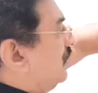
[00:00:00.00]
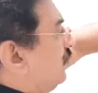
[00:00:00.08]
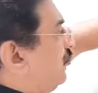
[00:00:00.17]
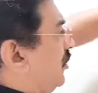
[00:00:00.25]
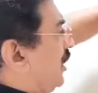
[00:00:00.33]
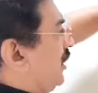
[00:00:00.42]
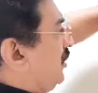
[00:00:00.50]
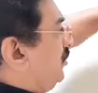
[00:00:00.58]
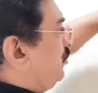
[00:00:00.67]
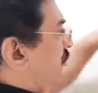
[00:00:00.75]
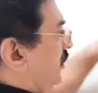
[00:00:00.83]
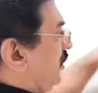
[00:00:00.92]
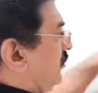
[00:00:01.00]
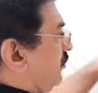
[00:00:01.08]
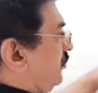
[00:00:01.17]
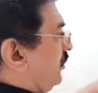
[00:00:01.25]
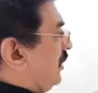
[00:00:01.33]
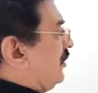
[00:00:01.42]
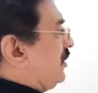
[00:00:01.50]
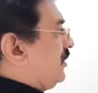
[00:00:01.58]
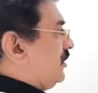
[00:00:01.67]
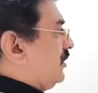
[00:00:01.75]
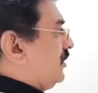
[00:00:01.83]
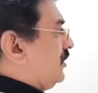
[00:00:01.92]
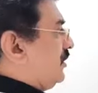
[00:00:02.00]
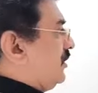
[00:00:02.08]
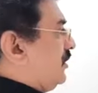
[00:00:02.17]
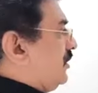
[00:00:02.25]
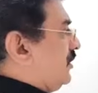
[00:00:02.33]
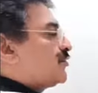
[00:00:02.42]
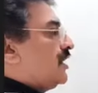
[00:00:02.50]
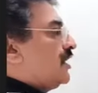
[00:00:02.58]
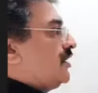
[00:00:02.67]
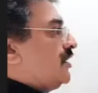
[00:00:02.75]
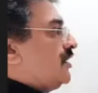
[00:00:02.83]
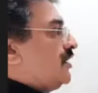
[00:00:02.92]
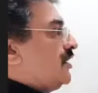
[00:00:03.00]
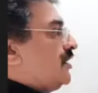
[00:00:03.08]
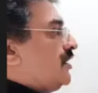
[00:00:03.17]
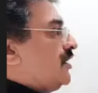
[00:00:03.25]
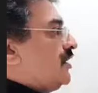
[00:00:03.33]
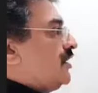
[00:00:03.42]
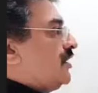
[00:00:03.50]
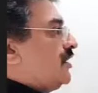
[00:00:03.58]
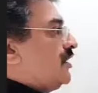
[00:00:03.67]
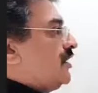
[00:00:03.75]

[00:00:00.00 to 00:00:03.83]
5, 6, 7, 8 times 90. 8 times